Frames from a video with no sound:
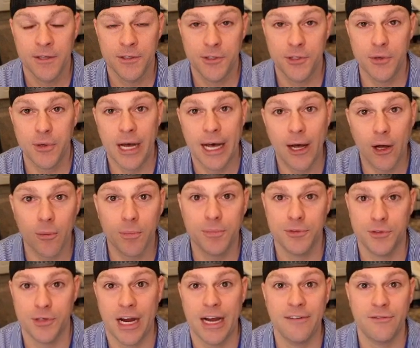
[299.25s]
to
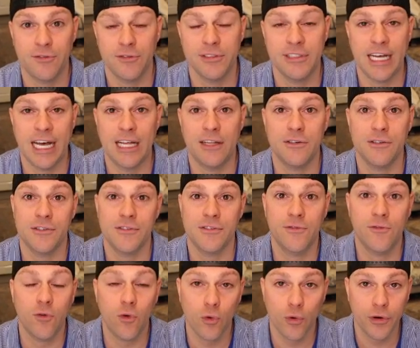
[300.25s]
help drive for dollars
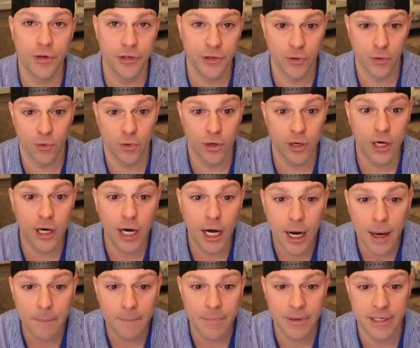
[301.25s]
for your
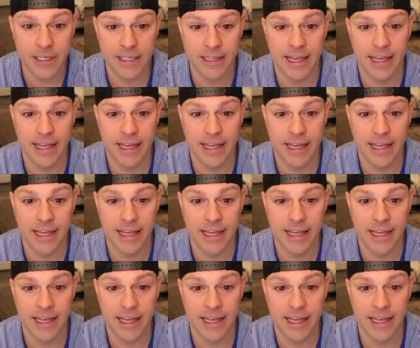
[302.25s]
company.